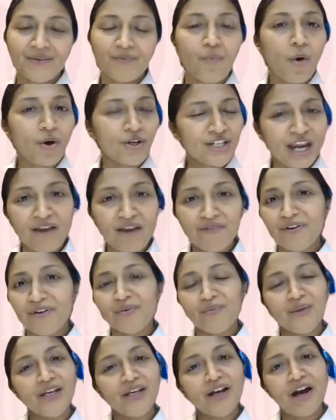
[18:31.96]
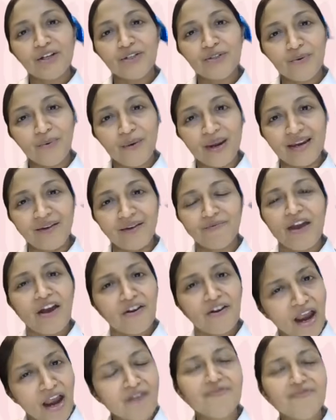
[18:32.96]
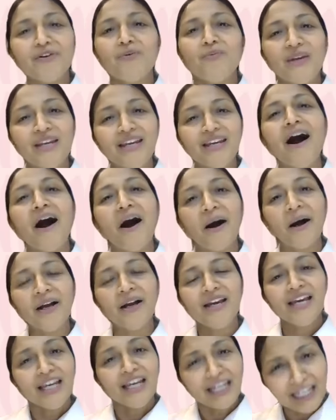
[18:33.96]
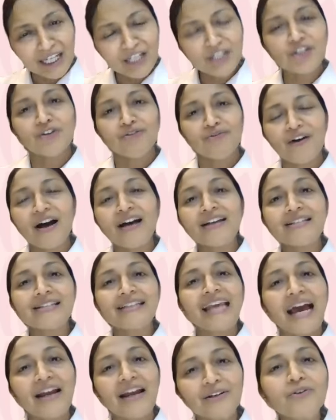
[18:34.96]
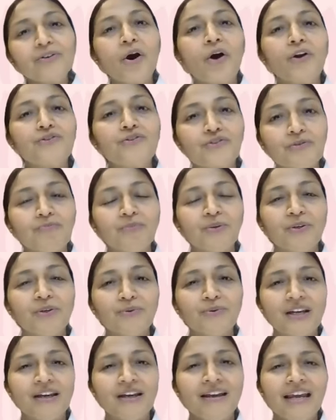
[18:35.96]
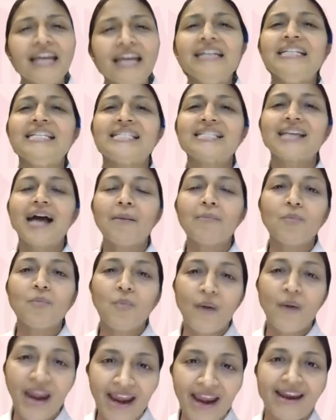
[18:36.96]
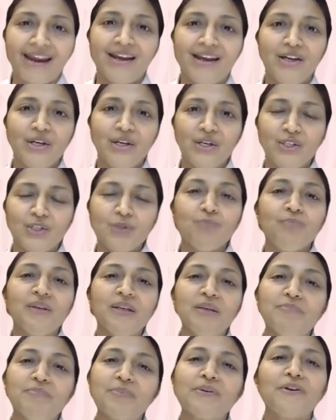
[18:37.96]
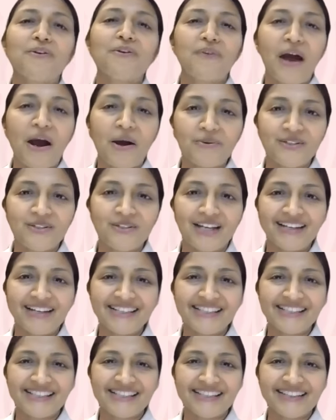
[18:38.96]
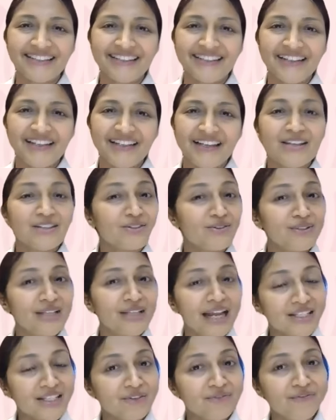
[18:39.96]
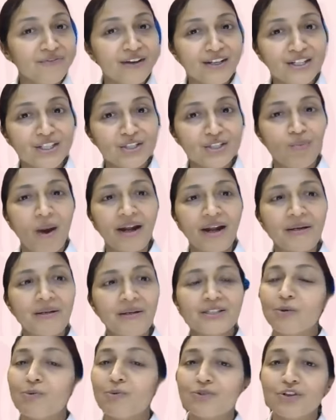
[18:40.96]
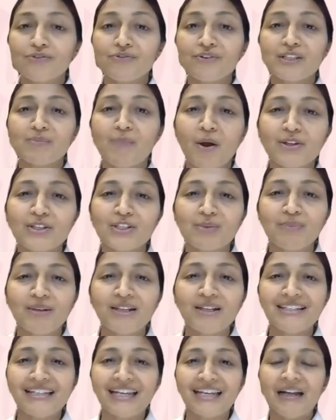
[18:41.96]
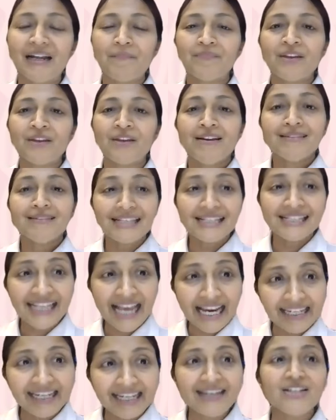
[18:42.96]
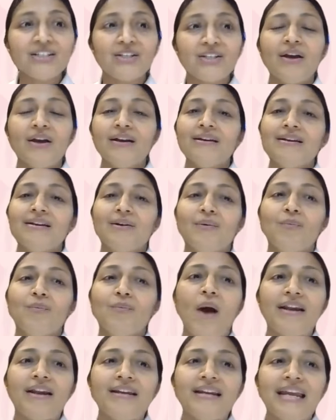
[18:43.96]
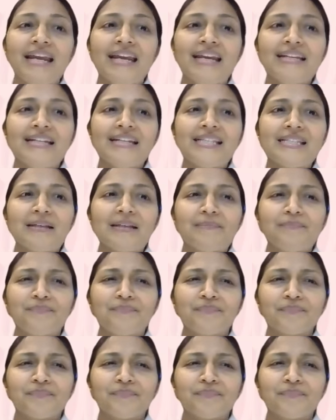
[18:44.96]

Whatever we are doing, wherever we are, each of us can contribute in some way to people around us. So that's the first one, social responsibility. The second one is